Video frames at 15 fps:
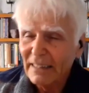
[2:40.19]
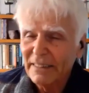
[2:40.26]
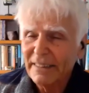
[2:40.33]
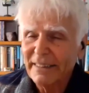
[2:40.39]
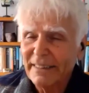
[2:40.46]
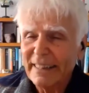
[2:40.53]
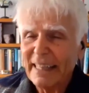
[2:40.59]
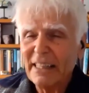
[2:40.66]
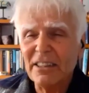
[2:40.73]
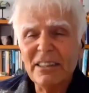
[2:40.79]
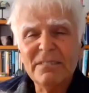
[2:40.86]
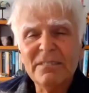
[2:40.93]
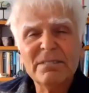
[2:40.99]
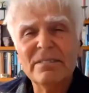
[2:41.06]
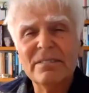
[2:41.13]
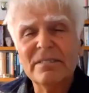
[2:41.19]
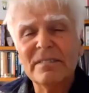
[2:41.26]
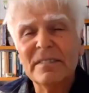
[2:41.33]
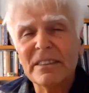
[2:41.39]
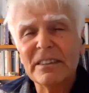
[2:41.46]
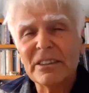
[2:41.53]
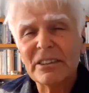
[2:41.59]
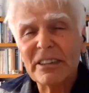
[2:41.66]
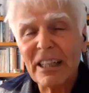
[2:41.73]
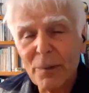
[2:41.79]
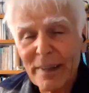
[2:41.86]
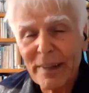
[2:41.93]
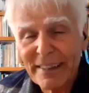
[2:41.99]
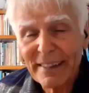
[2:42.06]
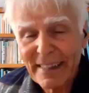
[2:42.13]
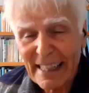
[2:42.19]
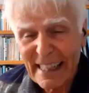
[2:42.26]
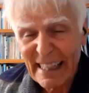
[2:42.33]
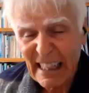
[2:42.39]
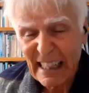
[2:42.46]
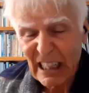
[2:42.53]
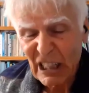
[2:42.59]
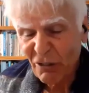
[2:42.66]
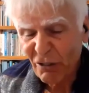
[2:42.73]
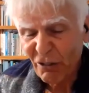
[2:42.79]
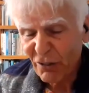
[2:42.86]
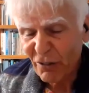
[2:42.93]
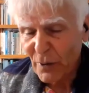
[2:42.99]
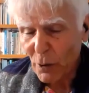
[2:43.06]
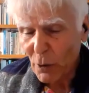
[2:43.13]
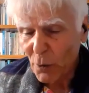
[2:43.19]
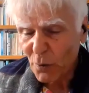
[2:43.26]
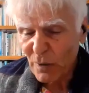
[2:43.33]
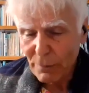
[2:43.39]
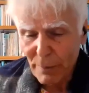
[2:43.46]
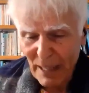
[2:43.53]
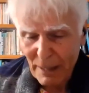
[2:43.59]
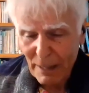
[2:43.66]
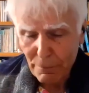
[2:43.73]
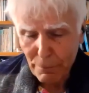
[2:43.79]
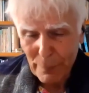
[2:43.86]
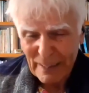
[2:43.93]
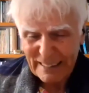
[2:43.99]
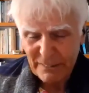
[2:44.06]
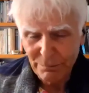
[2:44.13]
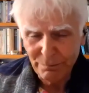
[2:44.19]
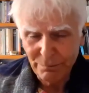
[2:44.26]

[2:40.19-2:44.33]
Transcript: Then, shall we say, if you remember,